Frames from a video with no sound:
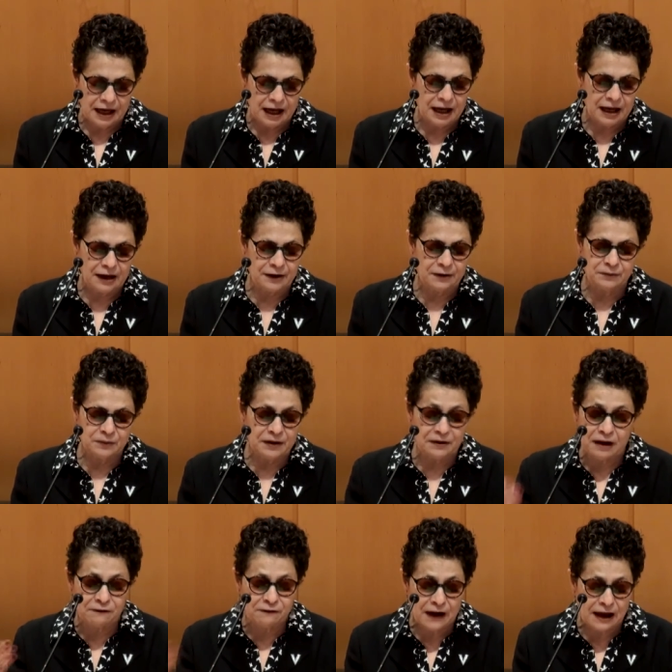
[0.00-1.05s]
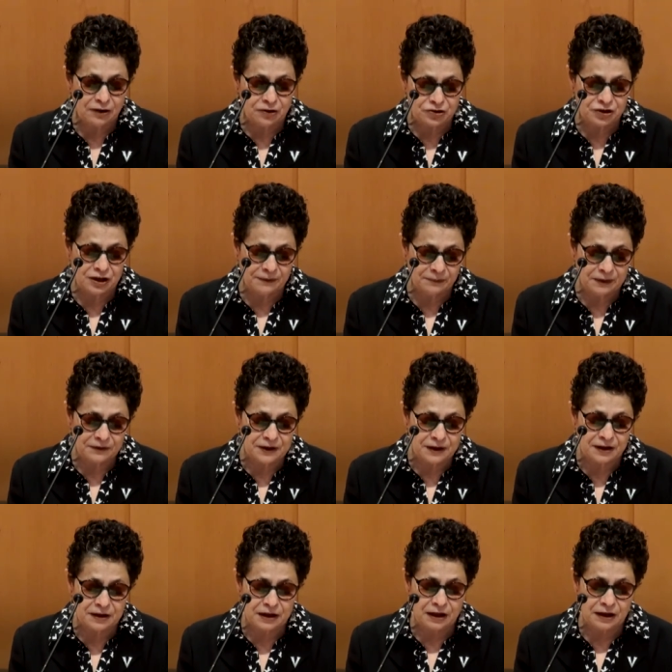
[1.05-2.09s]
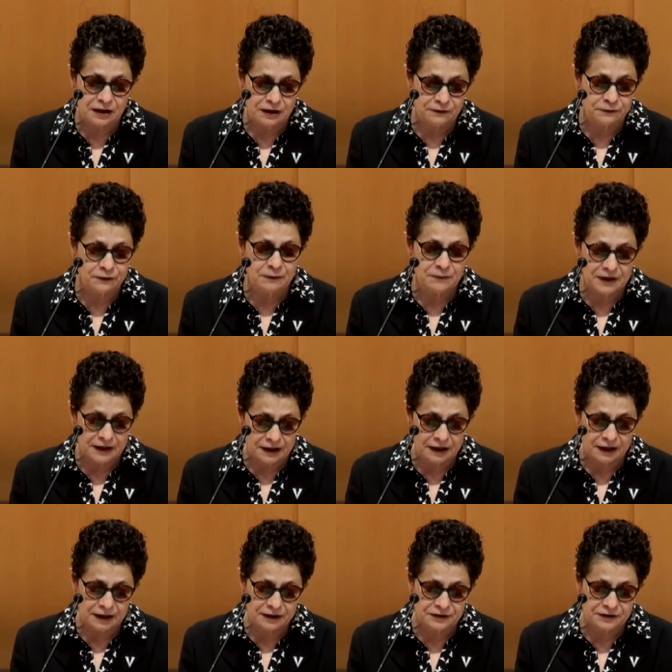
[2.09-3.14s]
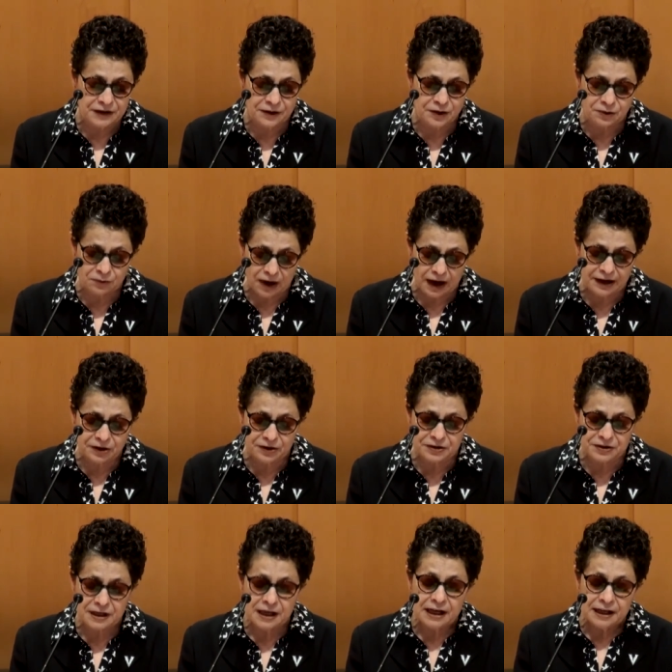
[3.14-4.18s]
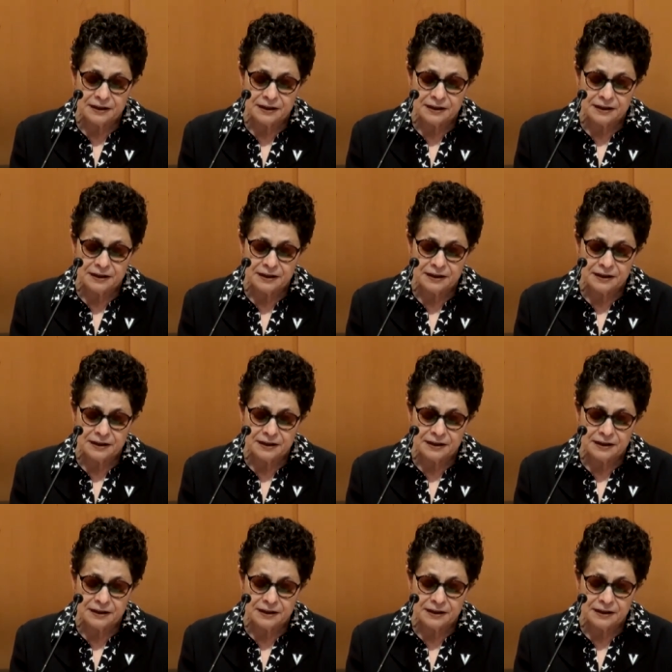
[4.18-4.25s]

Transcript: uh, a fellowship of the, uh, from the Southern Writers,